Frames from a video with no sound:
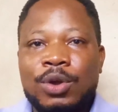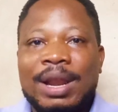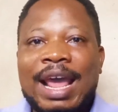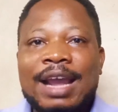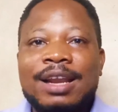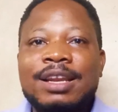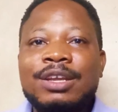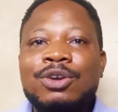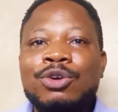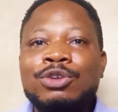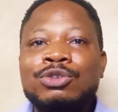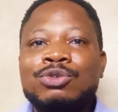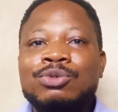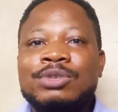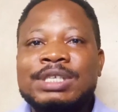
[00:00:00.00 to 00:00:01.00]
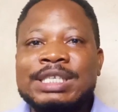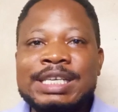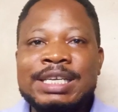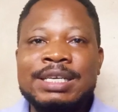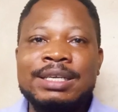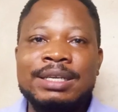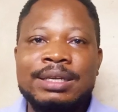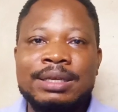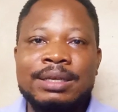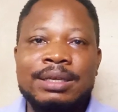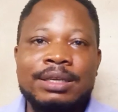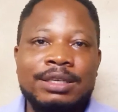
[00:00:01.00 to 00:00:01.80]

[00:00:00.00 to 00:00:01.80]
you're likely going to see